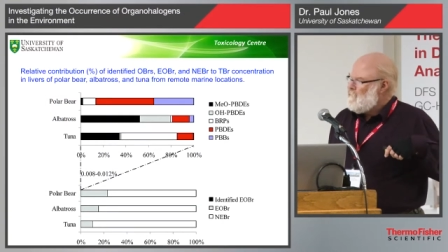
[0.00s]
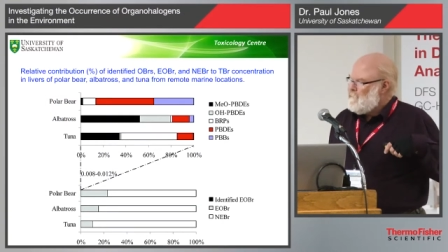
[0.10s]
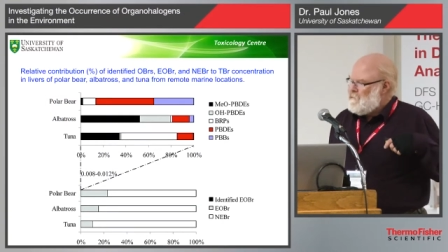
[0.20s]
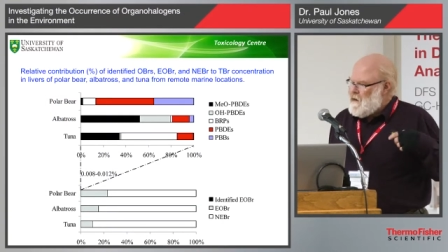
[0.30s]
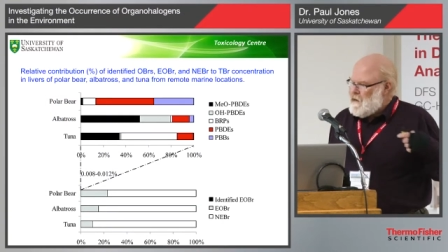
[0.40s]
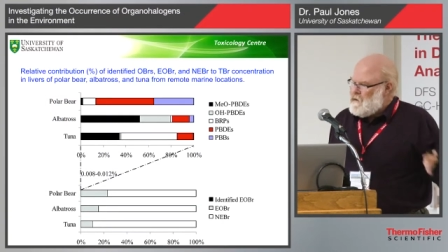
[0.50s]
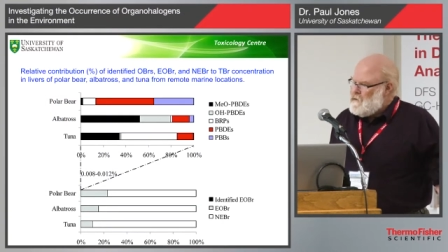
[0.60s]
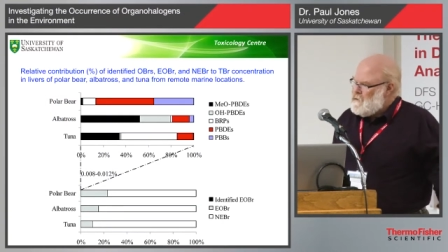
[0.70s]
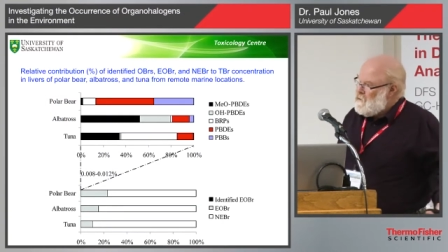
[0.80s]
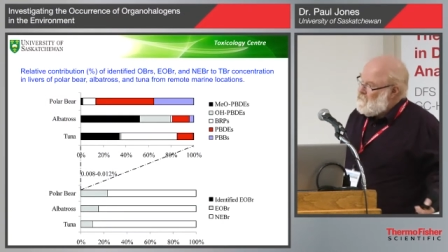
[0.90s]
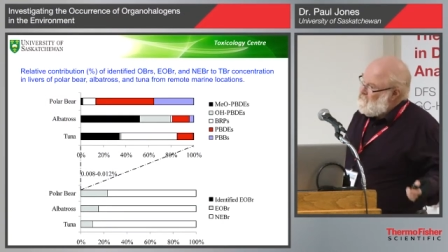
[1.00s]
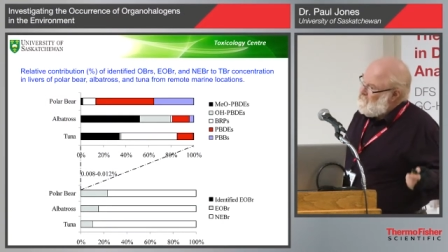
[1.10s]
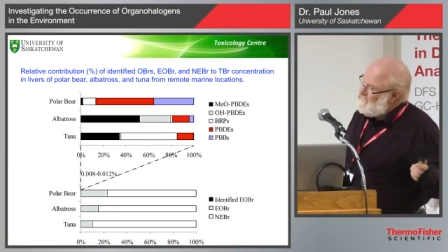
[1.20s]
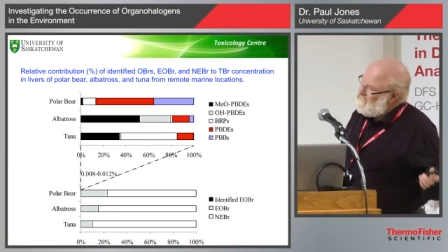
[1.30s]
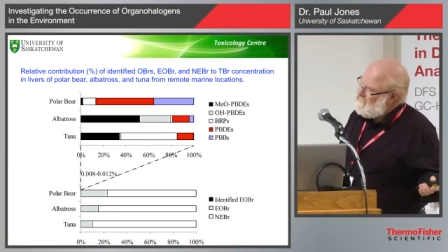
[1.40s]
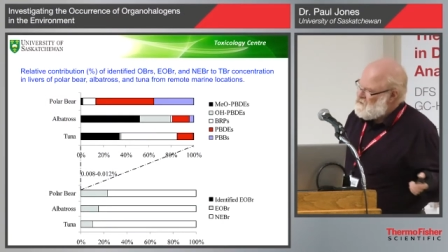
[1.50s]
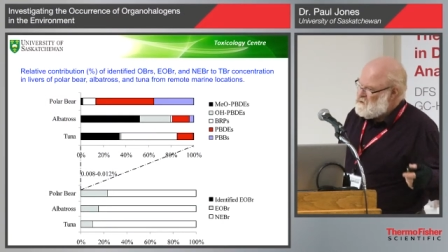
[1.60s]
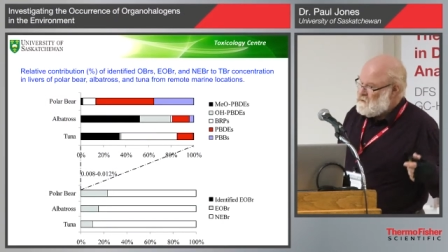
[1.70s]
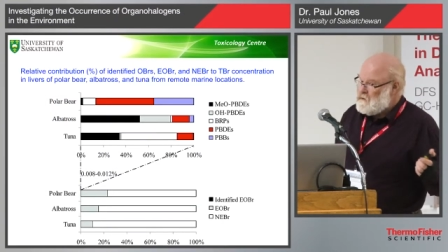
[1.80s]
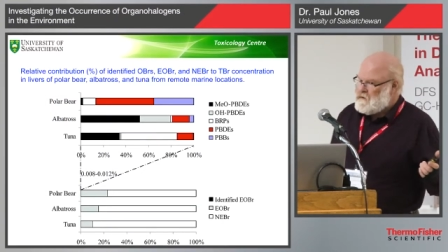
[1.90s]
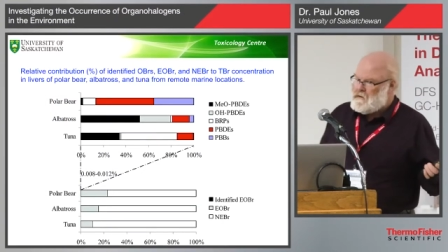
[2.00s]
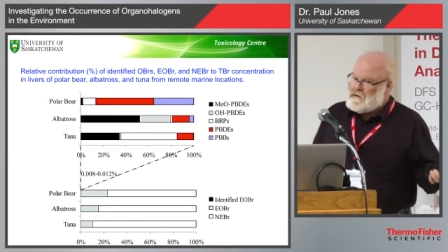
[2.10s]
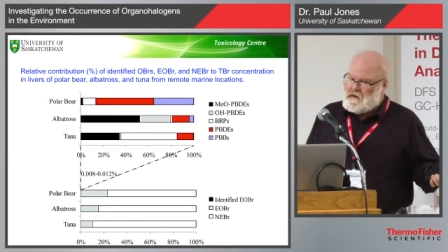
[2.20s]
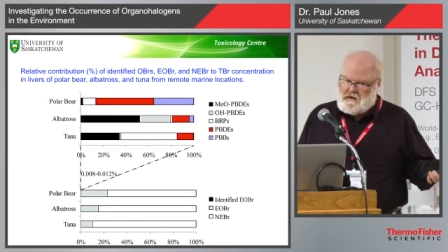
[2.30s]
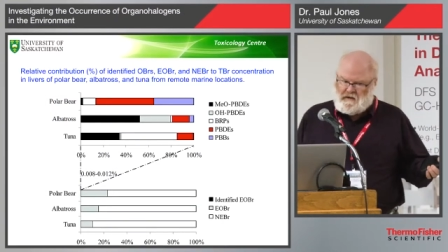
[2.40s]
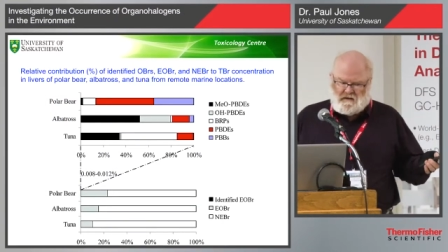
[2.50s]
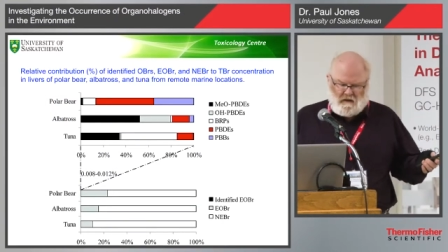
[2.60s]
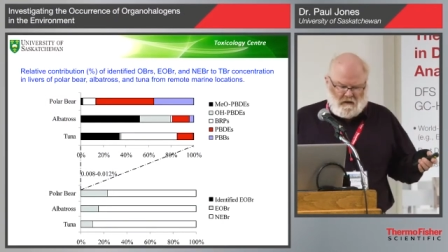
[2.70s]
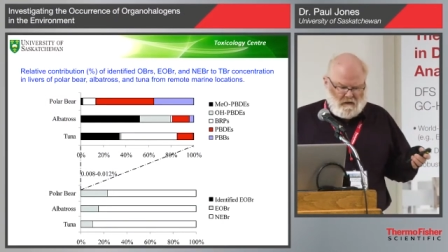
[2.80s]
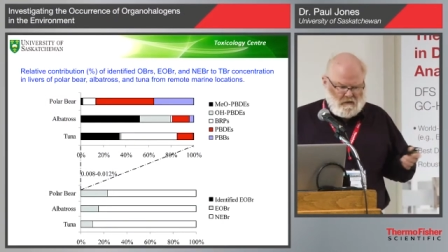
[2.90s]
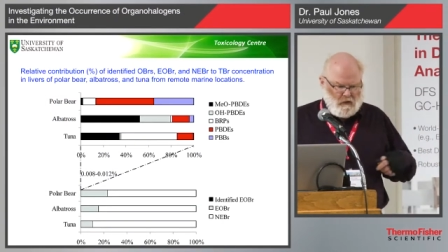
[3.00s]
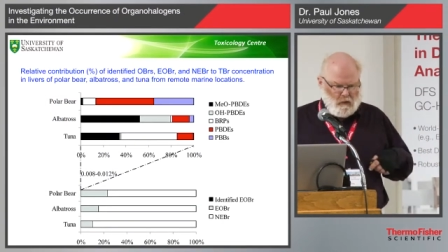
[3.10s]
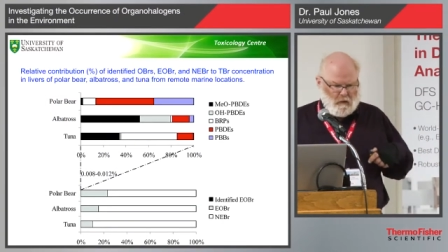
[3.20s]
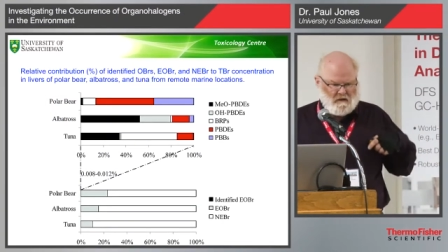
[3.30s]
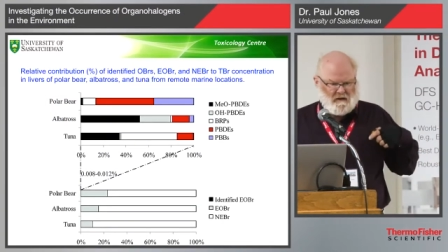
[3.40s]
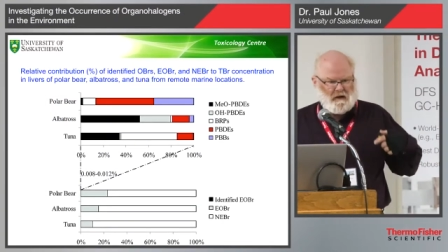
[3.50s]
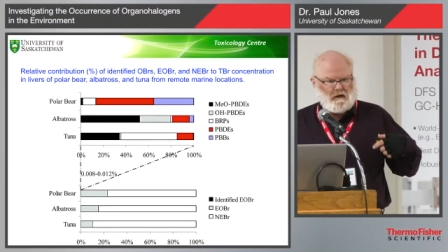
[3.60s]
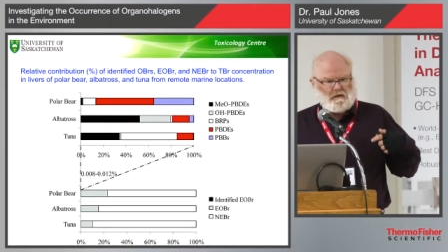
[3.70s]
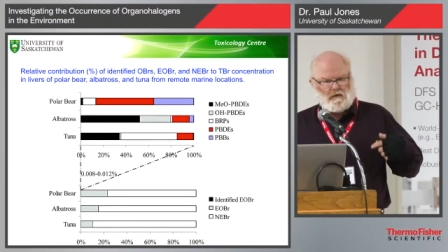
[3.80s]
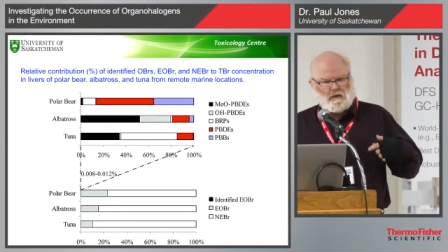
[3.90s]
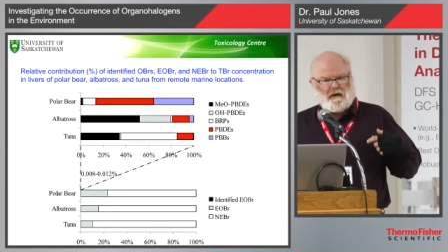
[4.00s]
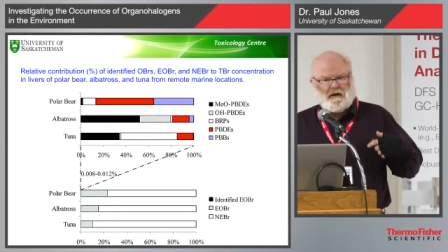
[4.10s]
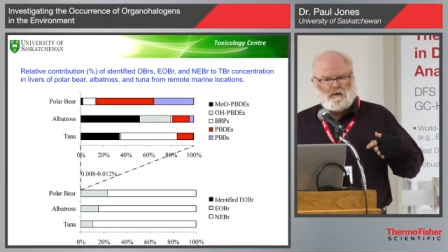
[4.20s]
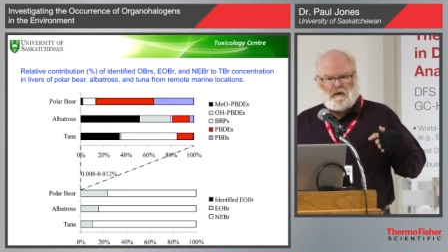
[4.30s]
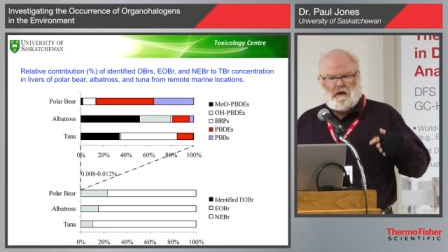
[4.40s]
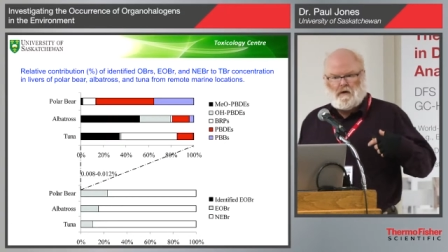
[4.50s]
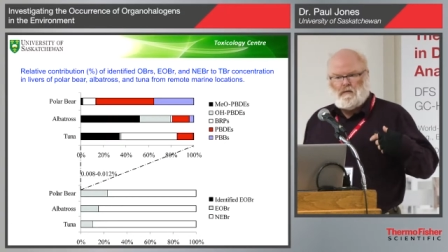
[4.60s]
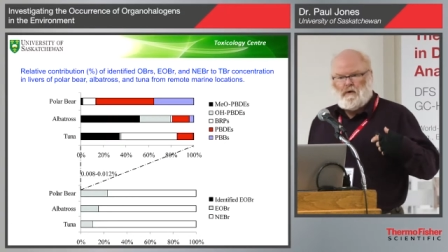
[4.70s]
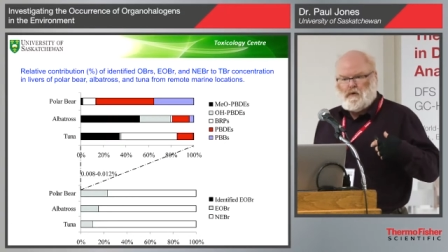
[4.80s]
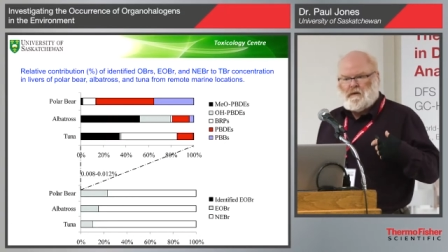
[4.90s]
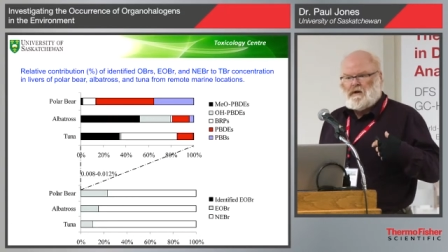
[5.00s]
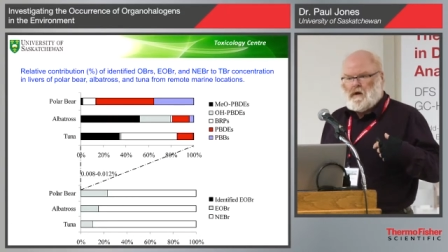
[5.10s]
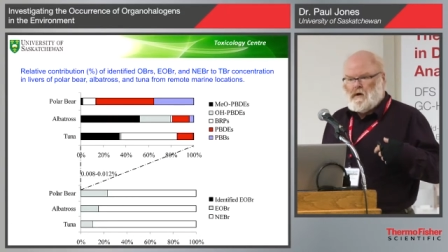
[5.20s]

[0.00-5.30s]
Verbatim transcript: back in the early, I guess, teens when we were starting to look at organobromine